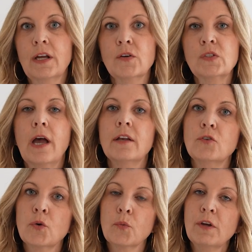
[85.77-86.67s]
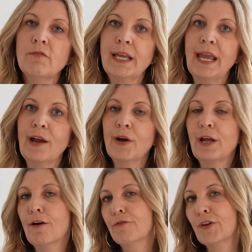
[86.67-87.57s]
There's a terrific
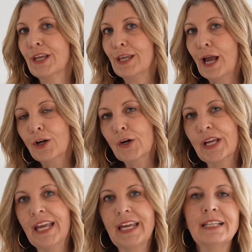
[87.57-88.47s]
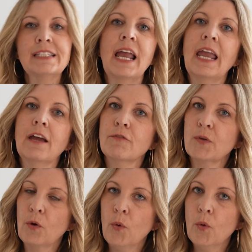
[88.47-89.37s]
area for the younger kids and
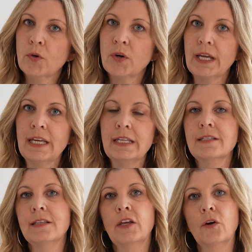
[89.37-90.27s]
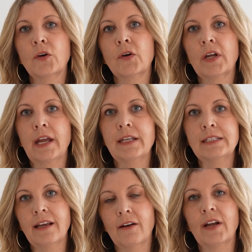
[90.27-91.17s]
for the older kids. The younger
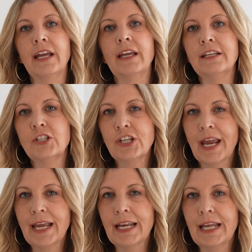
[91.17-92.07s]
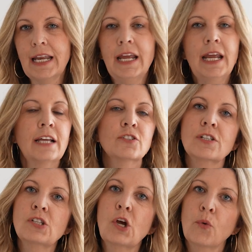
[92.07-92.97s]
kids area is shaded. It's
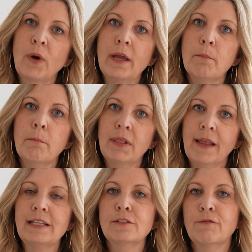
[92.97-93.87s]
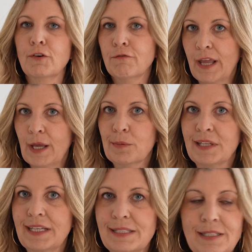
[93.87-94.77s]
just a great place for
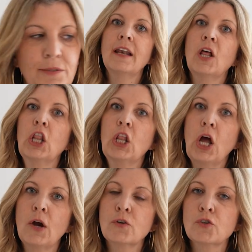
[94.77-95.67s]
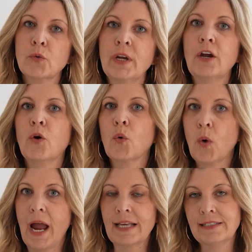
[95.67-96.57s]
families and a large green
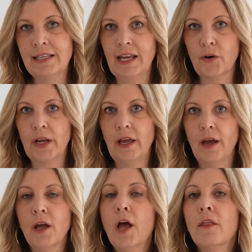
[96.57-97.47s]
grass area.